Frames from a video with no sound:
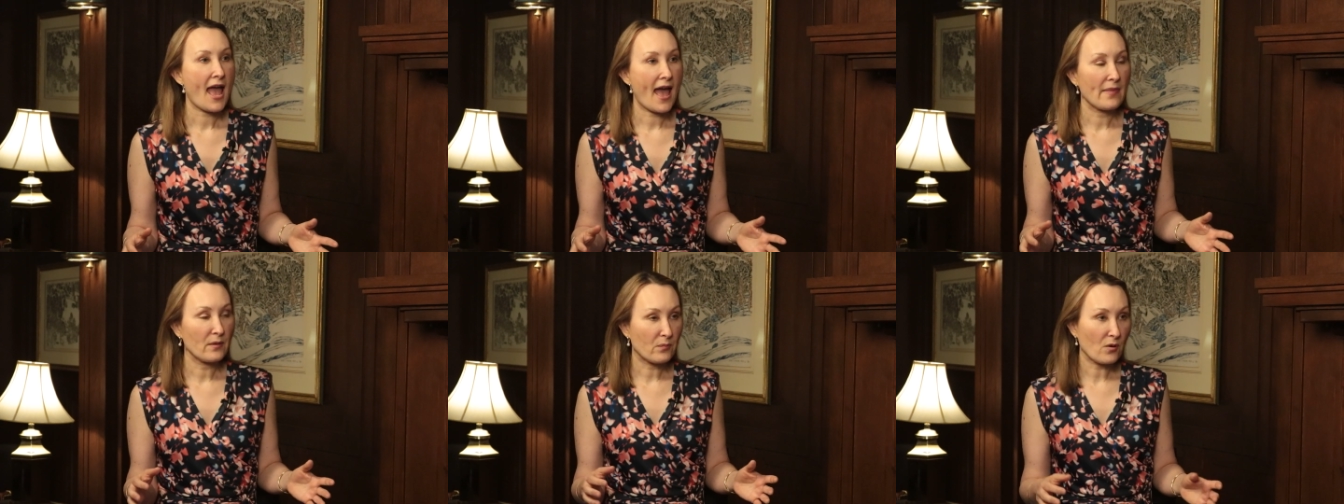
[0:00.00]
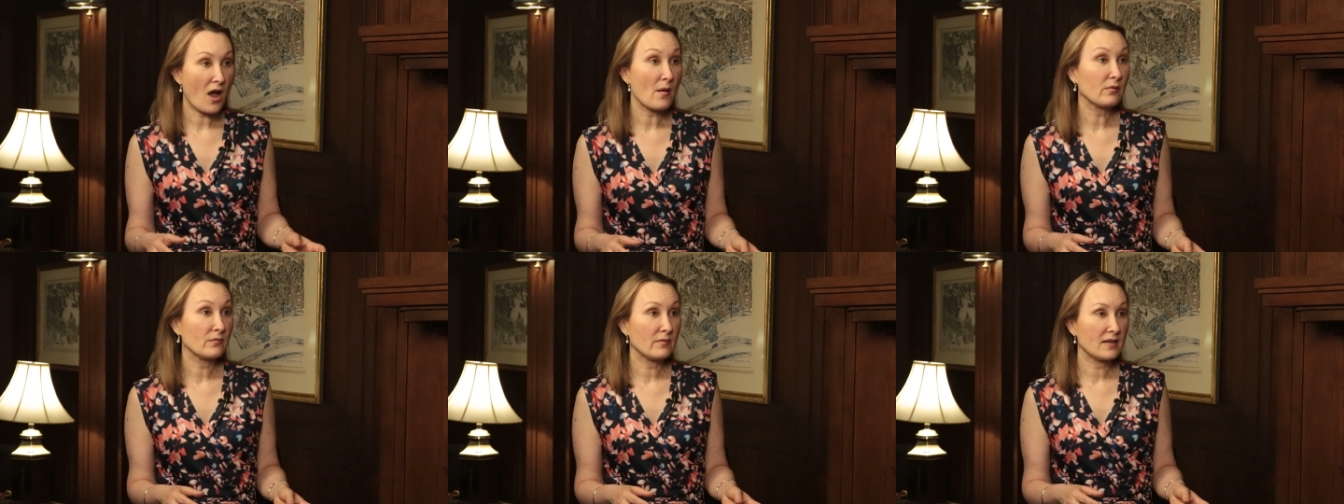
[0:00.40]
And the
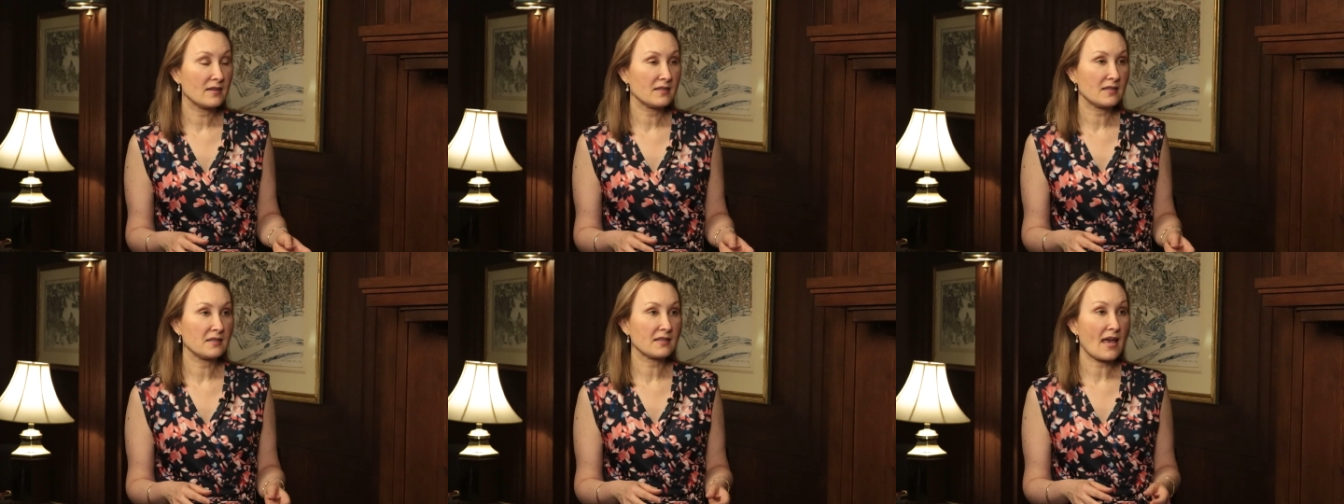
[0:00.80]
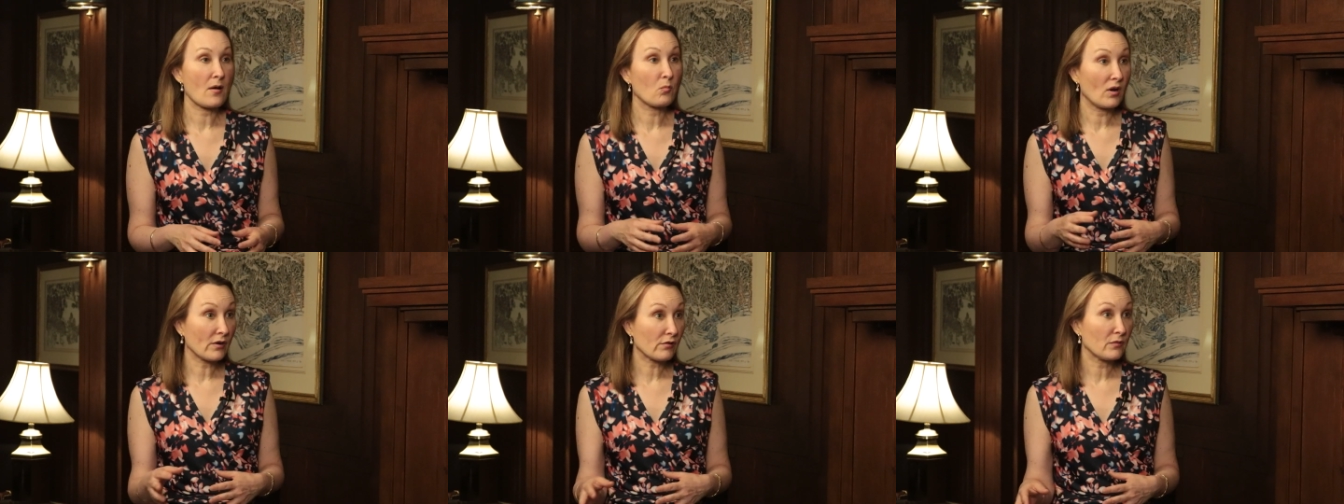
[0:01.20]
problem is, is that
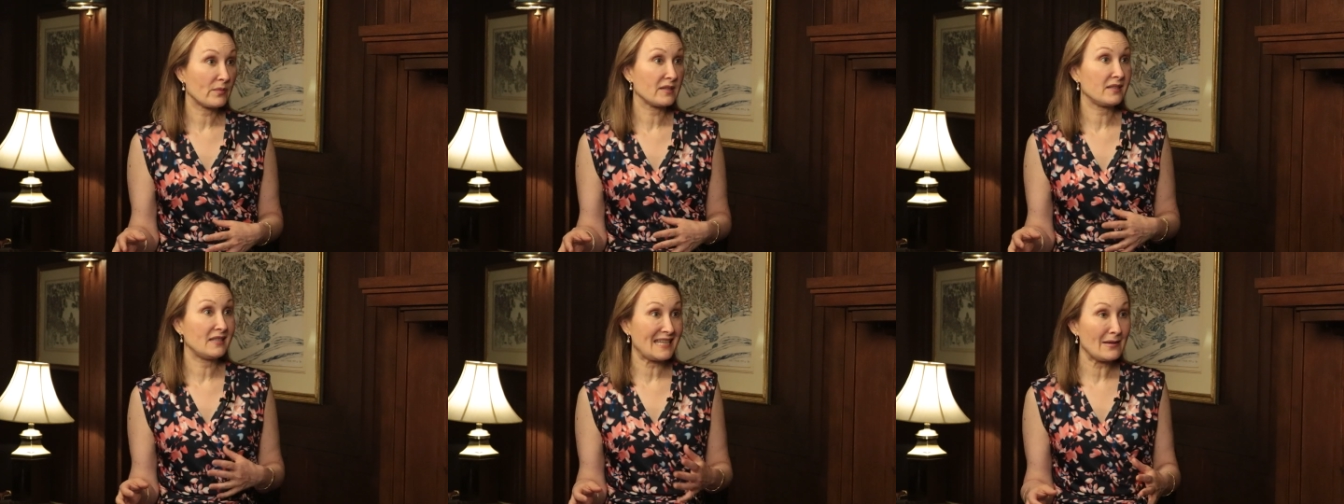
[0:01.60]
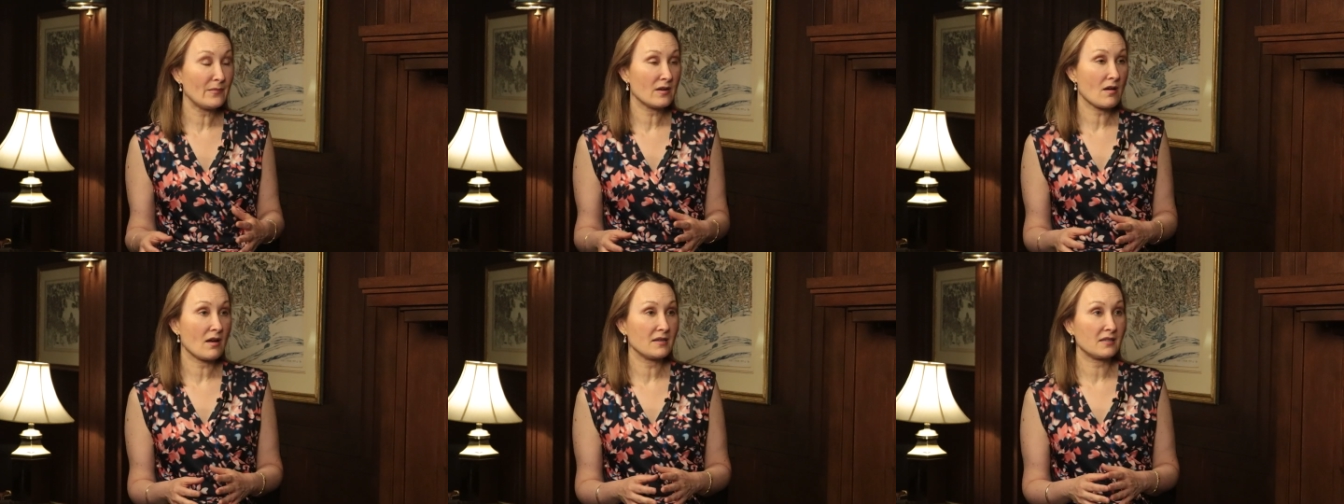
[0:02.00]
one group is
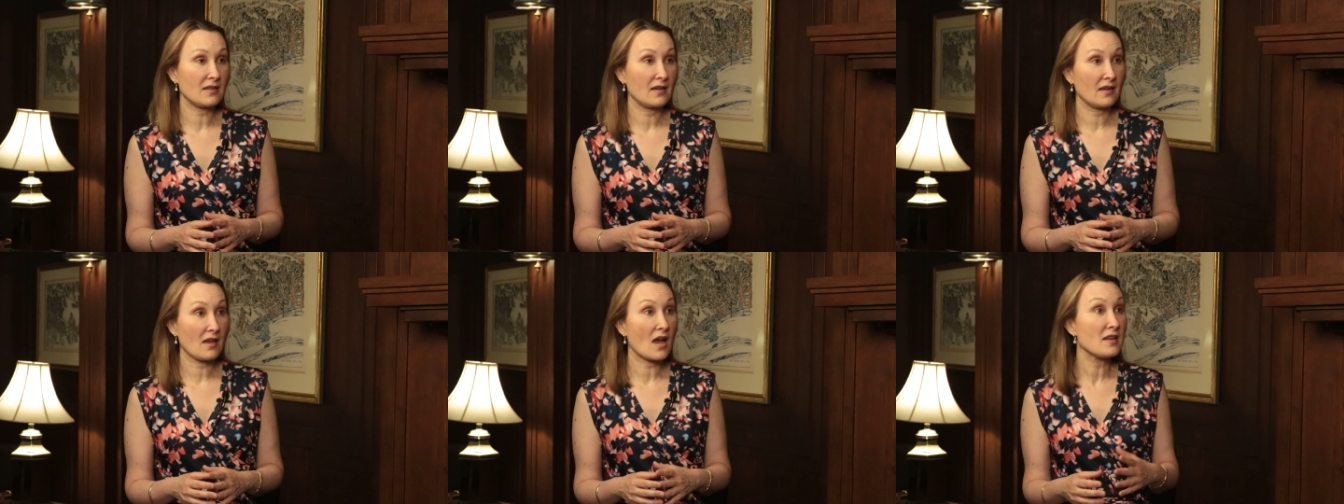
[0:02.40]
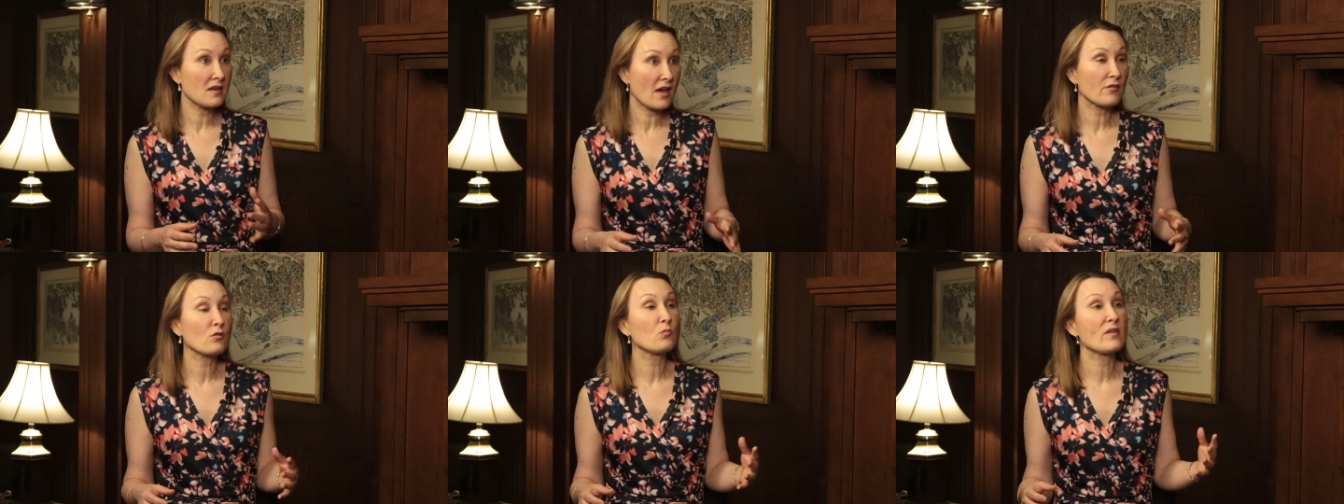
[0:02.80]
demonizing
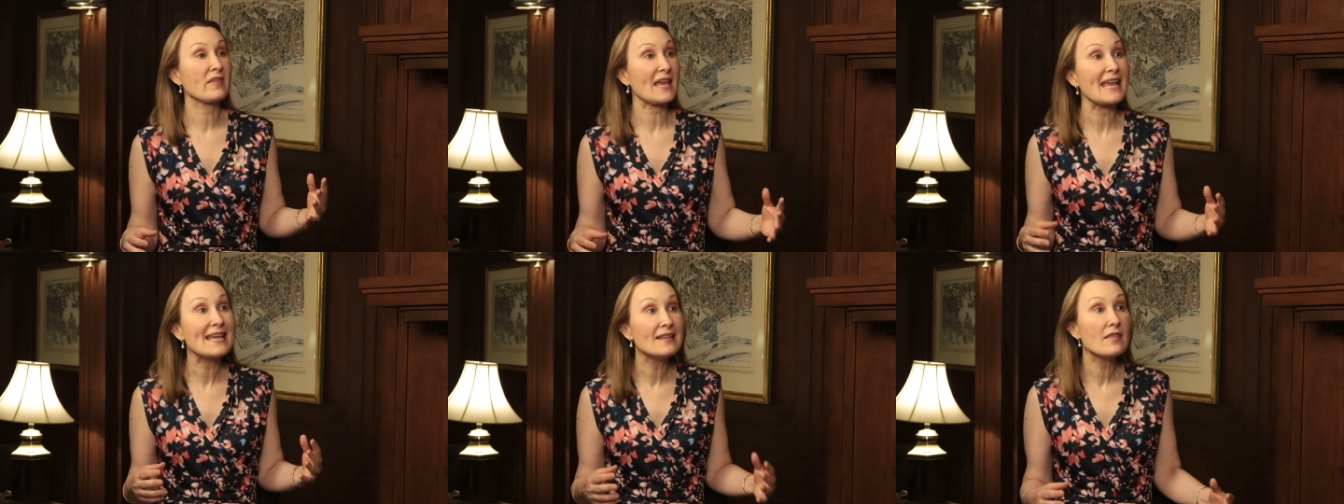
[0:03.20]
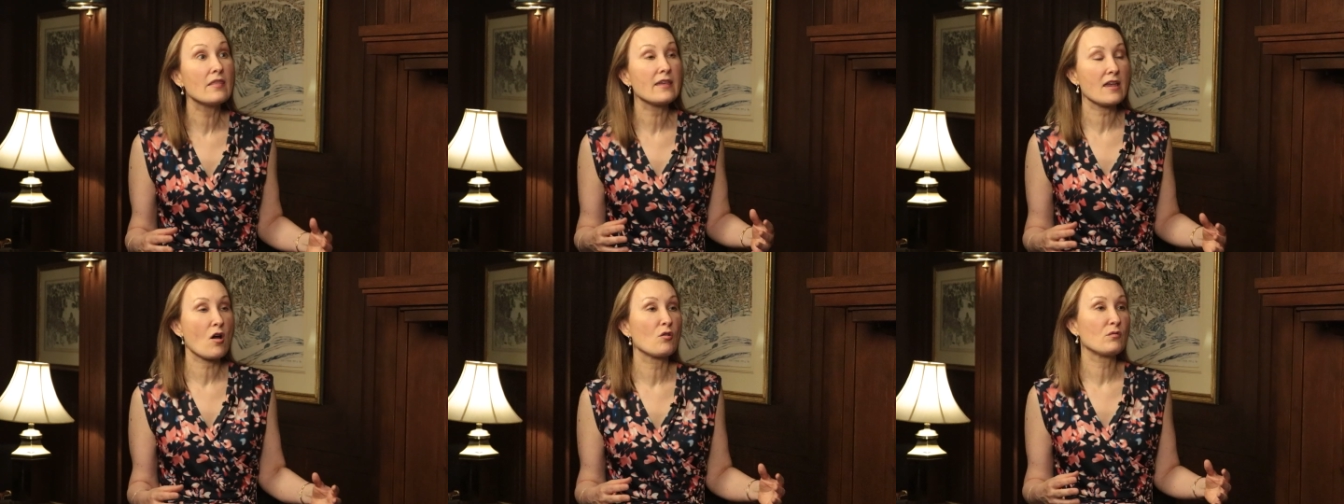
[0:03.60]
another within
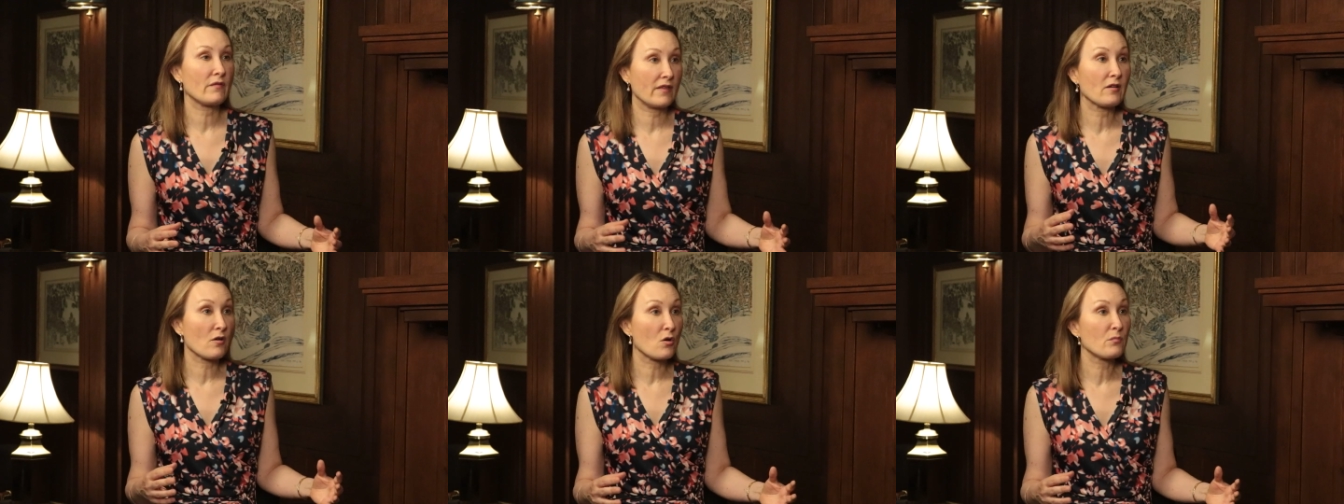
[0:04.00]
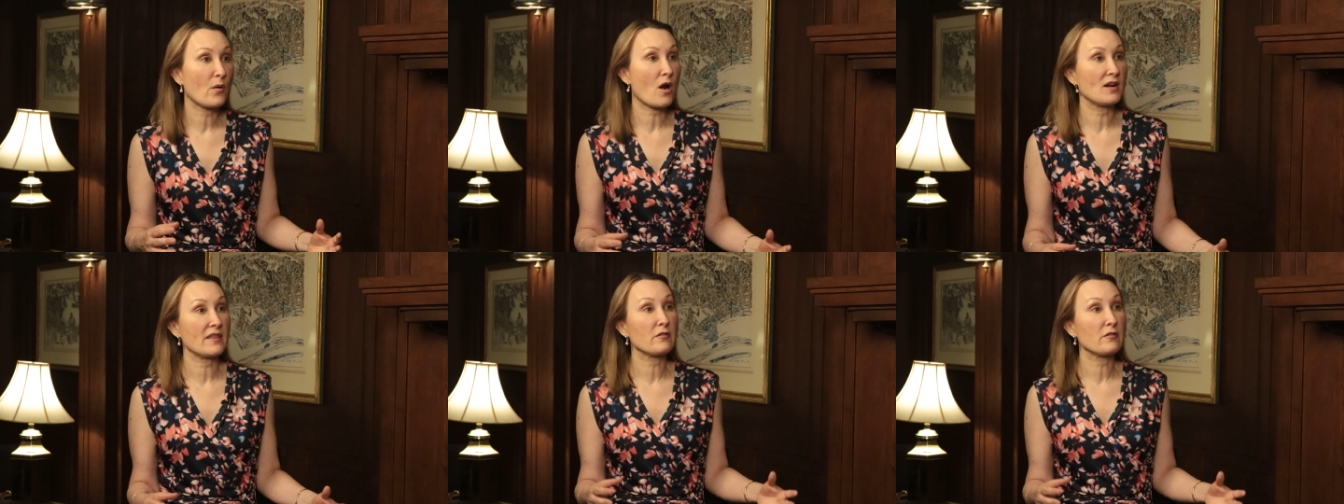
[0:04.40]
the own, their own party.